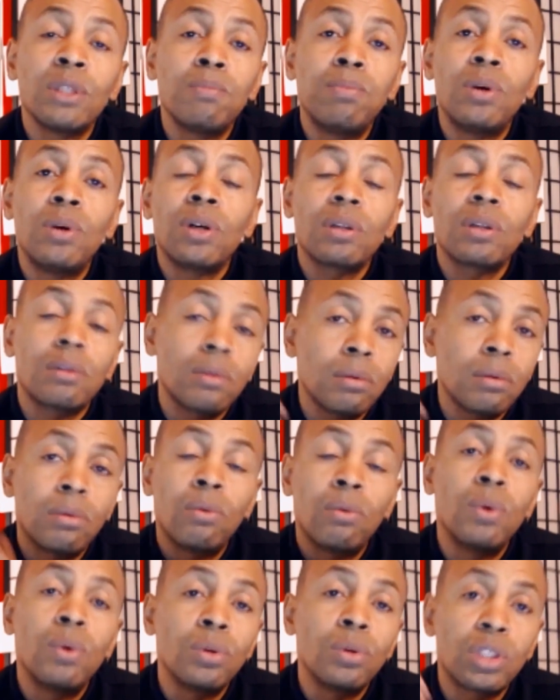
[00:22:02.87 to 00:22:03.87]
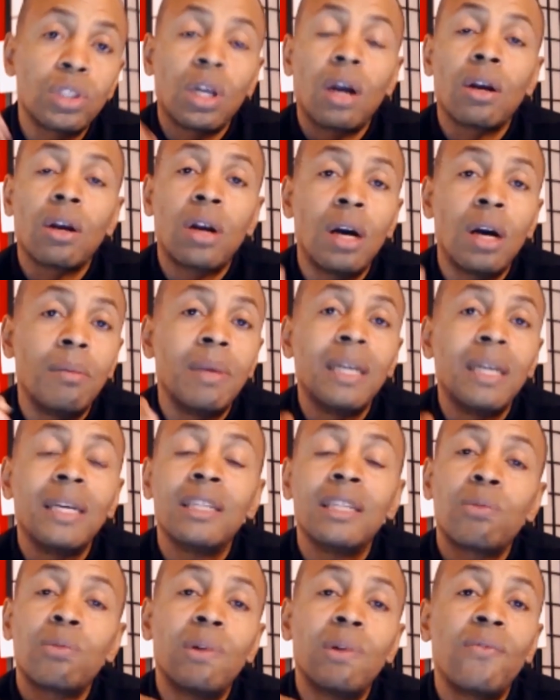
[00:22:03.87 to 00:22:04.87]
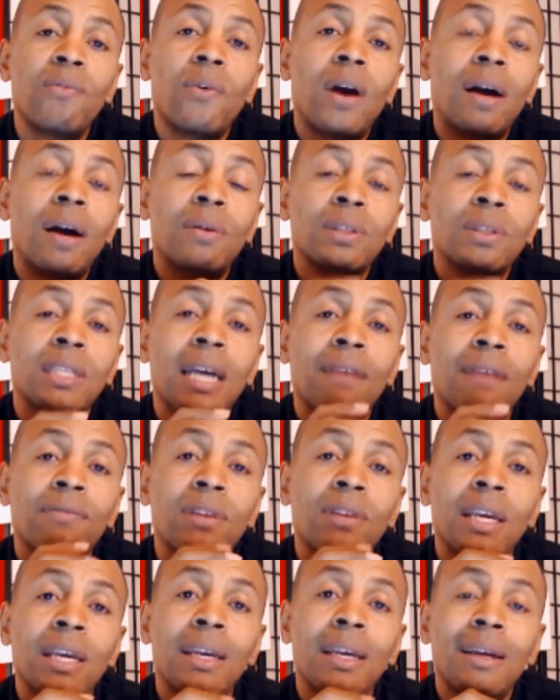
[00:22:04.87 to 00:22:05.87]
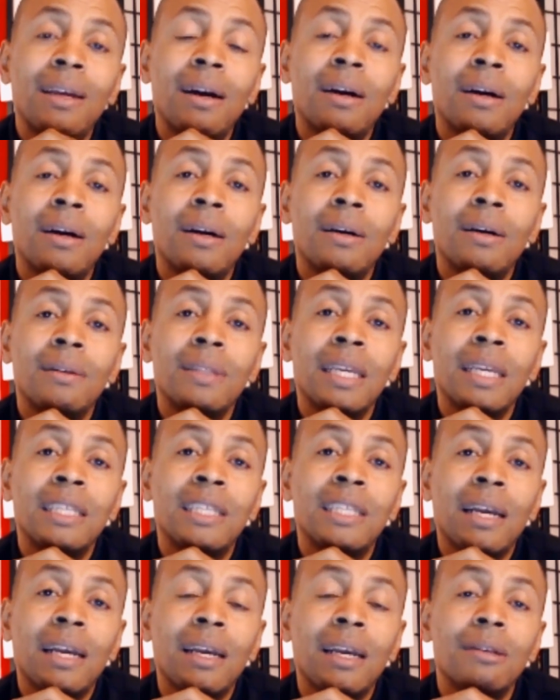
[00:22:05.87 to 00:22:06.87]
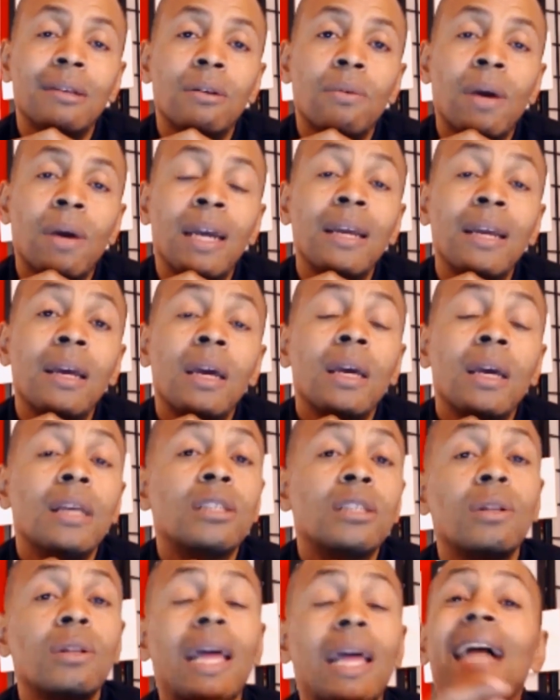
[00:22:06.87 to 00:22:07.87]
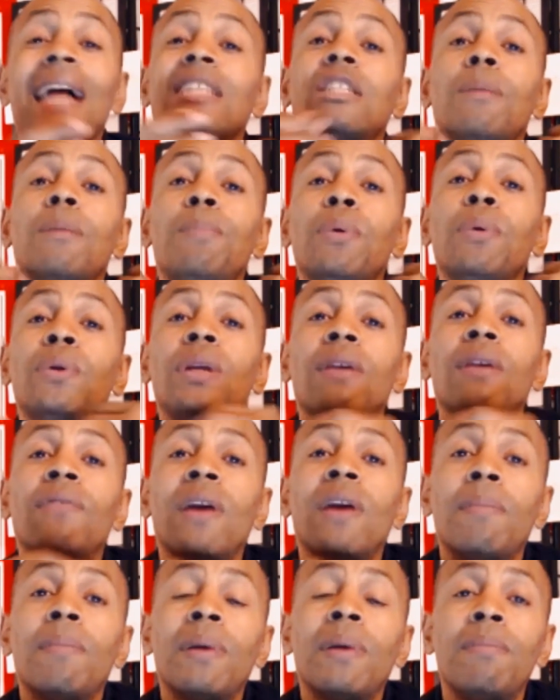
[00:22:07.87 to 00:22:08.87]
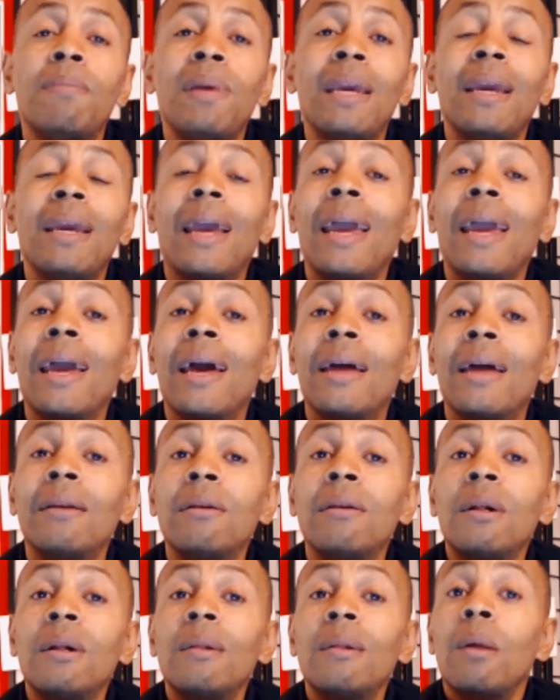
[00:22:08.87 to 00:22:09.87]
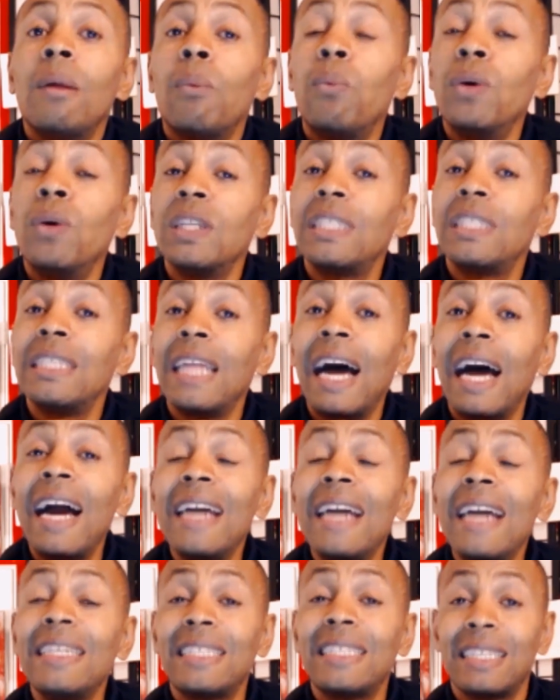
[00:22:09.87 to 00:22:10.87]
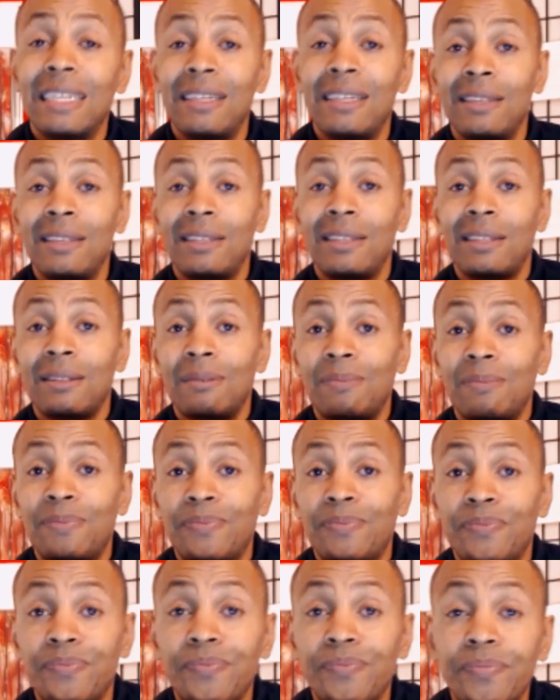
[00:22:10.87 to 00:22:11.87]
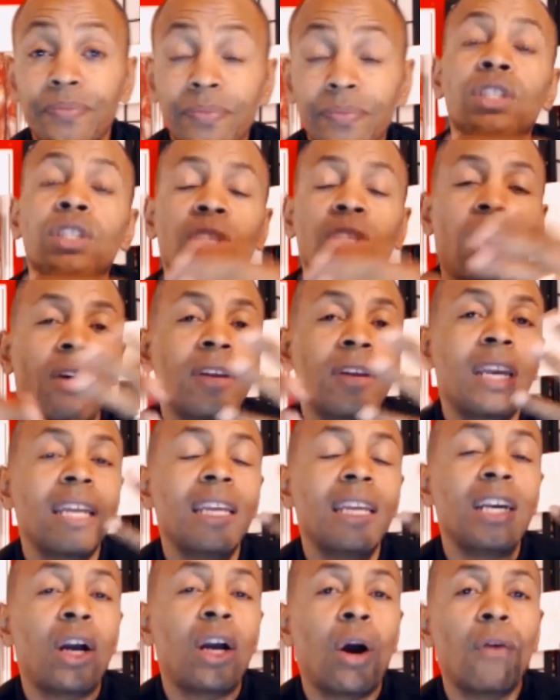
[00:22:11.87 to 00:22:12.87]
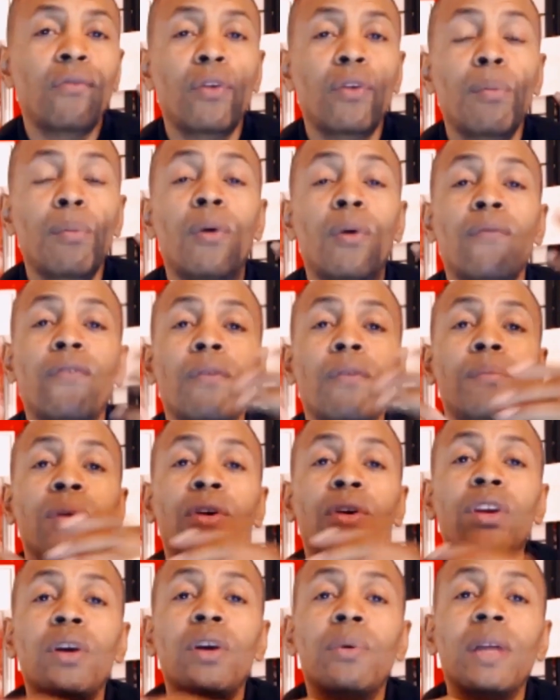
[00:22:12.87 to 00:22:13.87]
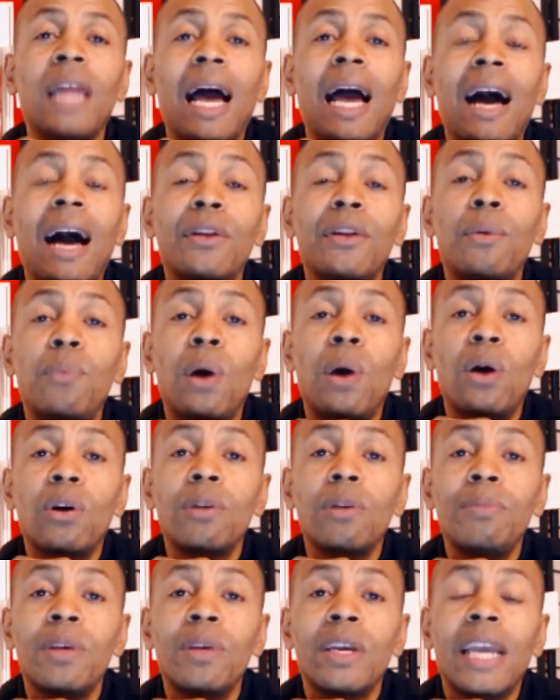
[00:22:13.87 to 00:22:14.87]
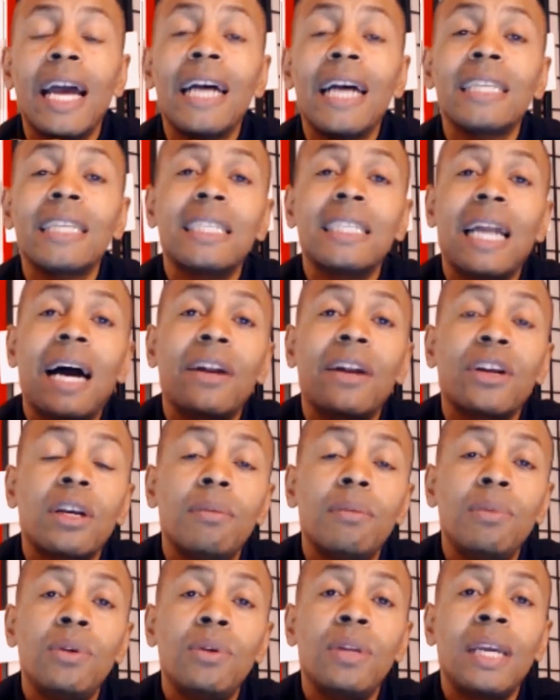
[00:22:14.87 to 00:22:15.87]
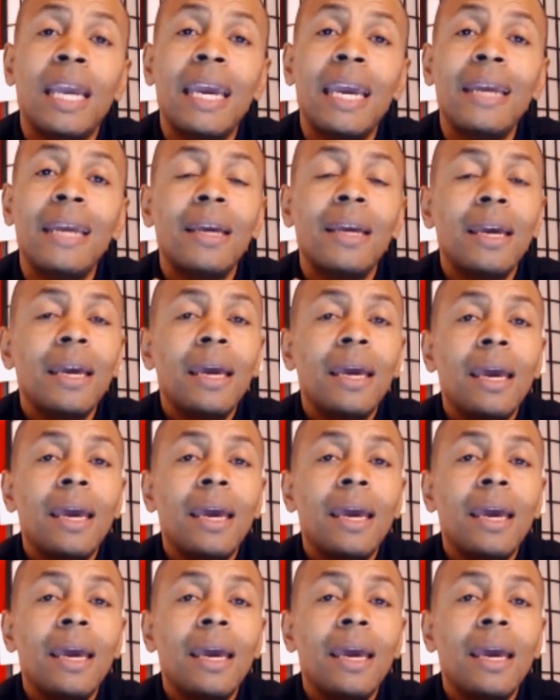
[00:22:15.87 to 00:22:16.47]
was booked will start coming in 24 hours after they check in, right? And so that's the beauty of Airbnb. And what's nice is when you start getting comfortable and familiar with how to welcome your guests and how to communicate,